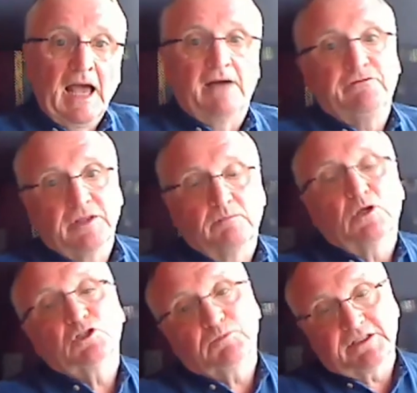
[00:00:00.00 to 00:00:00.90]
And for the
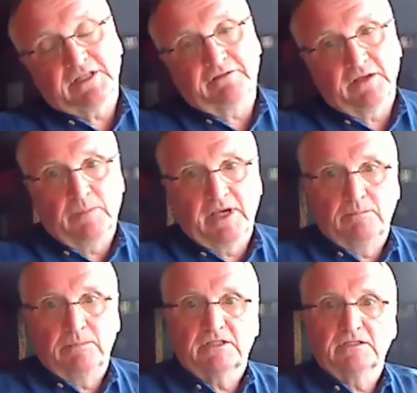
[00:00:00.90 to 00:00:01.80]
more specific
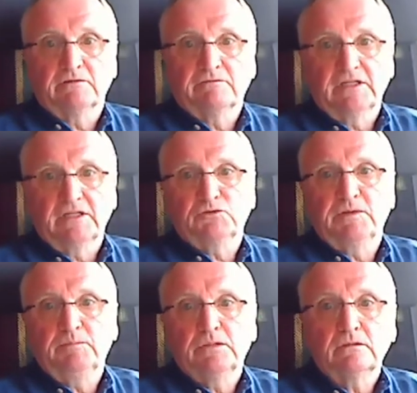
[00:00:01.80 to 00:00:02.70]
purposes of this
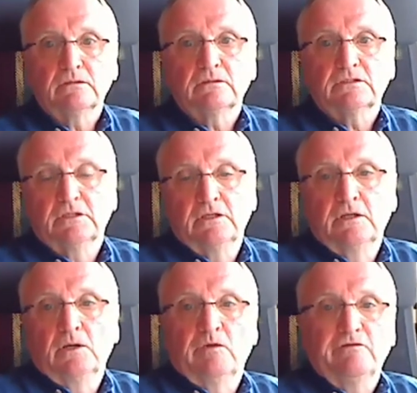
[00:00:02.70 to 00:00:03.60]
report,
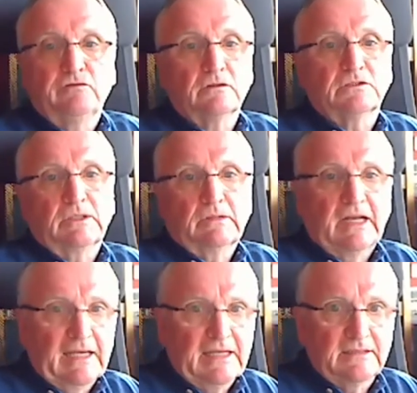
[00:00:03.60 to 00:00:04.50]
we've also
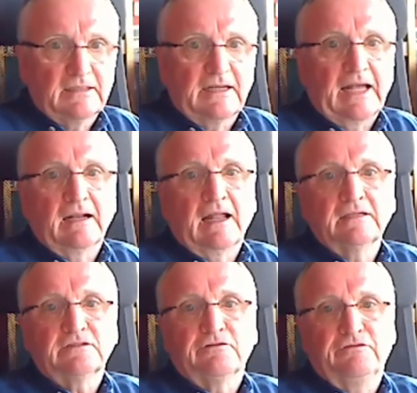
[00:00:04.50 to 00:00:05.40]
collated and
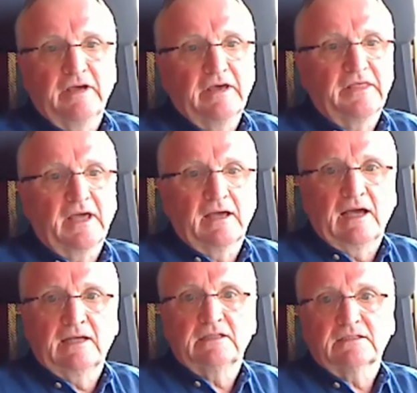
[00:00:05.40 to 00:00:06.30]
analyzed a further
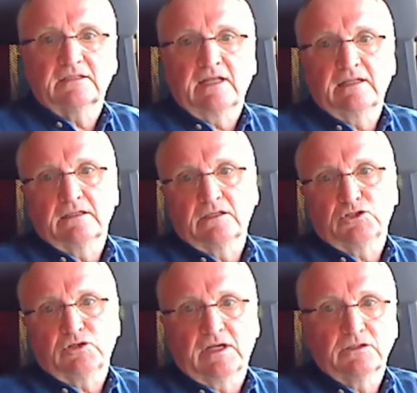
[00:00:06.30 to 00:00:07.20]
and extended
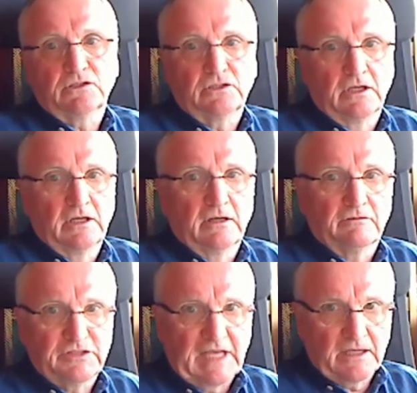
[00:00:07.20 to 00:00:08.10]
tranche of
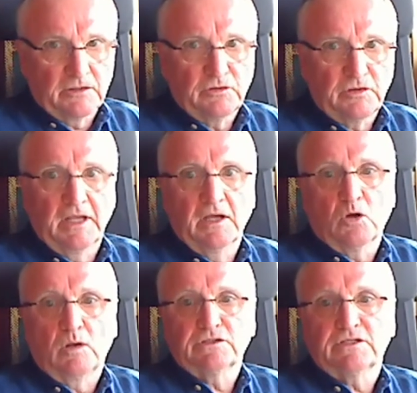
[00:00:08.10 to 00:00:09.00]
secondary
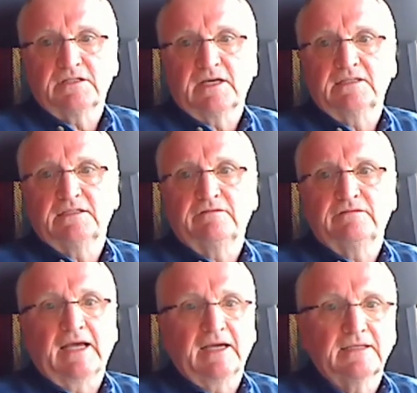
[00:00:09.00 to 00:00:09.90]
quantitative
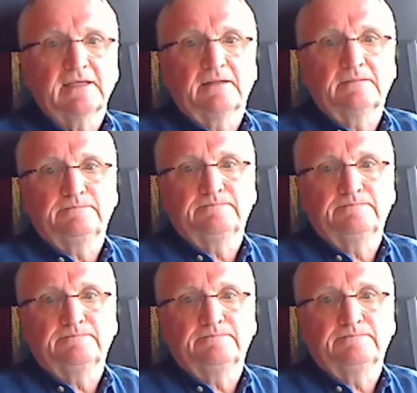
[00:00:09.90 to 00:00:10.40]
data.